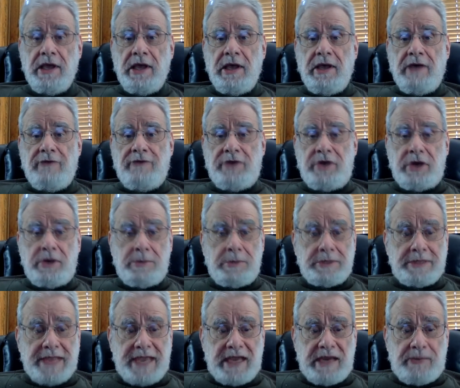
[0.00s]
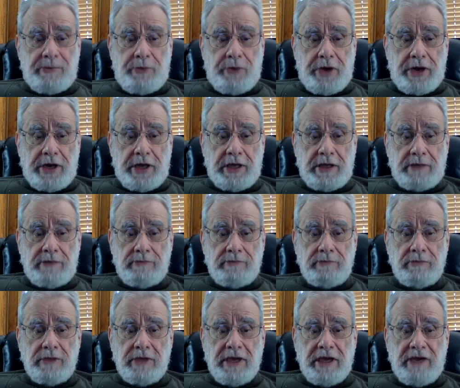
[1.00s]
Variable data printing
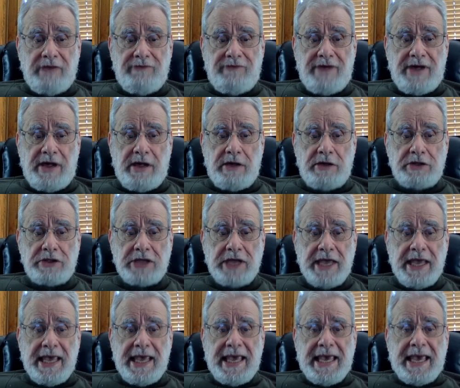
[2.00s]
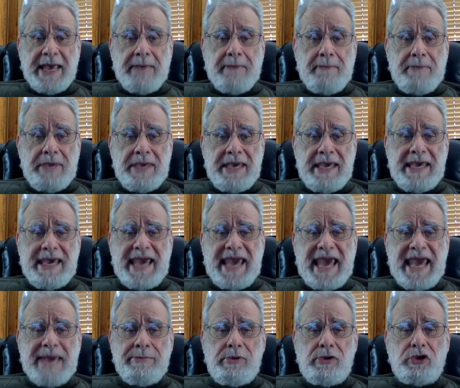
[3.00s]
involves being
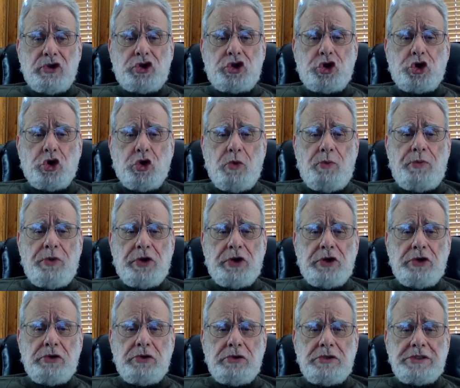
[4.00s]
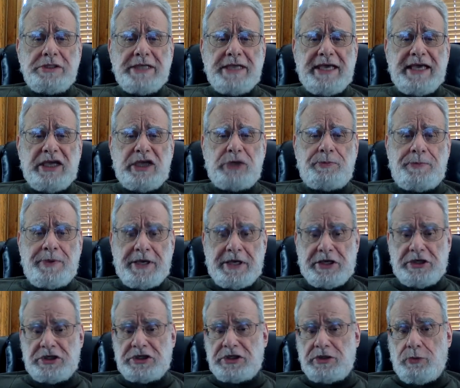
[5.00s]
able to produce each
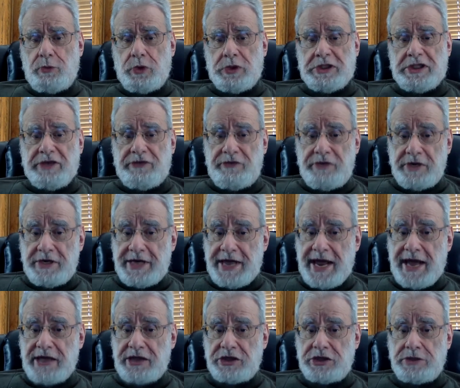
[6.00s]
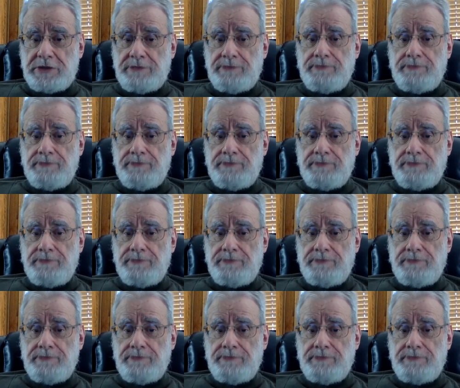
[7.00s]
piece with different text,